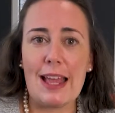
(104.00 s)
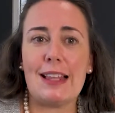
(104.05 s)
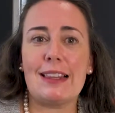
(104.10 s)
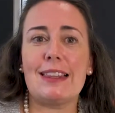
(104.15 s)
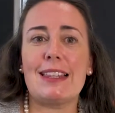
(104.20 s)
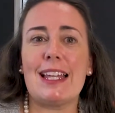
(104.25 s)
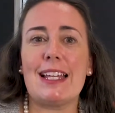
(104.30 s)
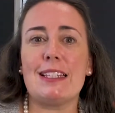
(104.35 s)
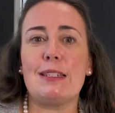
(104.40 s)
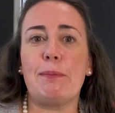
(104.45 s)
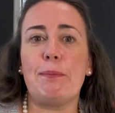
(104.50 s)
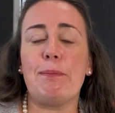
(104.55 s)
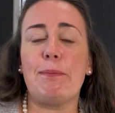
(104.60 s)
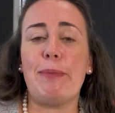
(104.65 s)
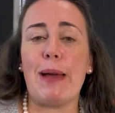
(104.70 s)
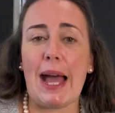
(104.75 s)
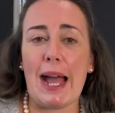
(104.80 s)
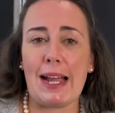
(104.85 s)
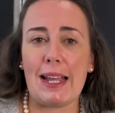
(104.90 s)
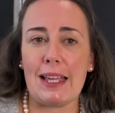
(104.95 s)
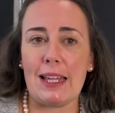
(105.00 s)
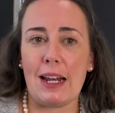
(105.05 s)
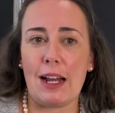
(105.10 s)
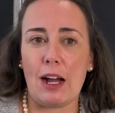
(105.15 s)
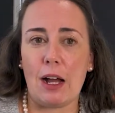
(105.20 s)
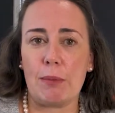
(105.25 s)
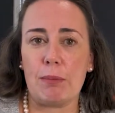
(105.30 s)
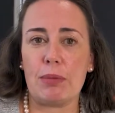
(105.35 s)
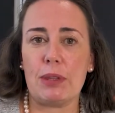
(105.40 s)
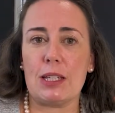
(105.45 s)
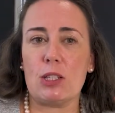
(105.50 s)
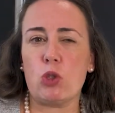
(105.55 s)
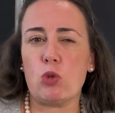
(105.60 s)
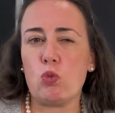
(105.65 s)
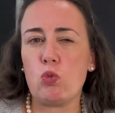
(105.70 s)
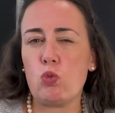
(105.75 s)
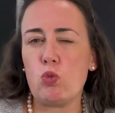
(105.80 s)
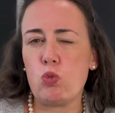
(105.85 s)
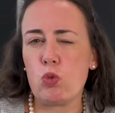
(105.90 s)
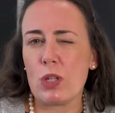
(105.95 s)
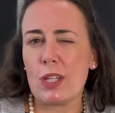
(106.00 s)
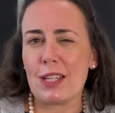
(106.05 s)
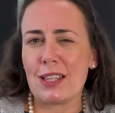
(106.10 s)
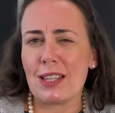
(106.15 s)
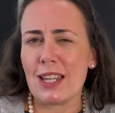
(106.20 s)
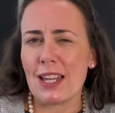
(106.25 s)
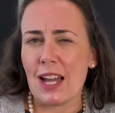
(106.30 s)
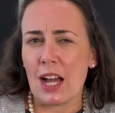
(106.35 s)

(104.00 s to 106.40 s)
Let's back it up. Let's really